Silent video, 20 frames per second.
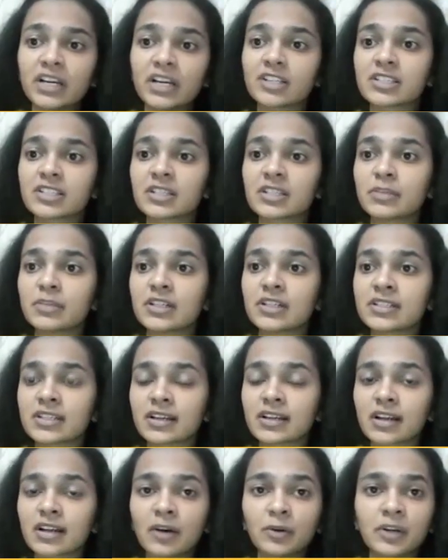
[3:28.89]
customers
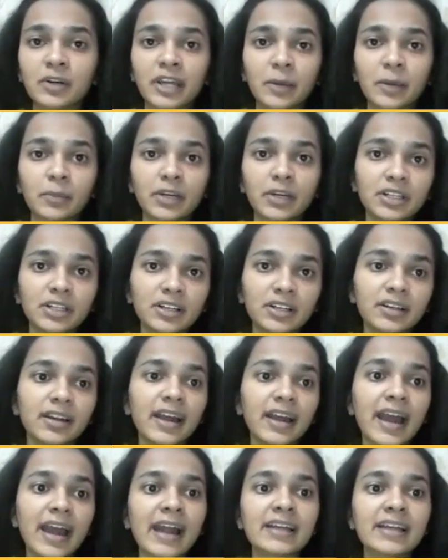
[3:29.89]
account debit
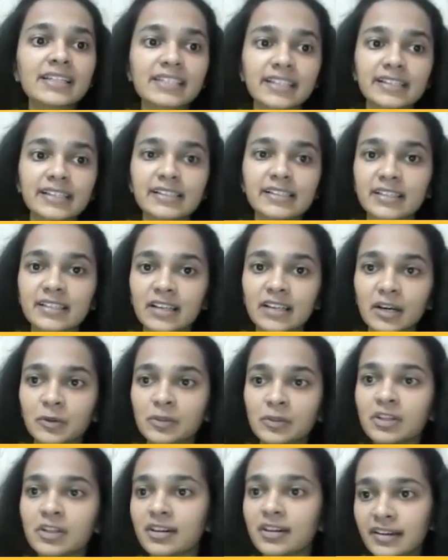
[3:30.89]
and sales
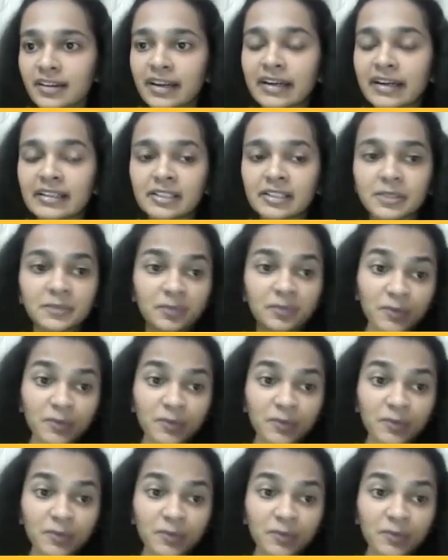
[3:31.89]
account credit.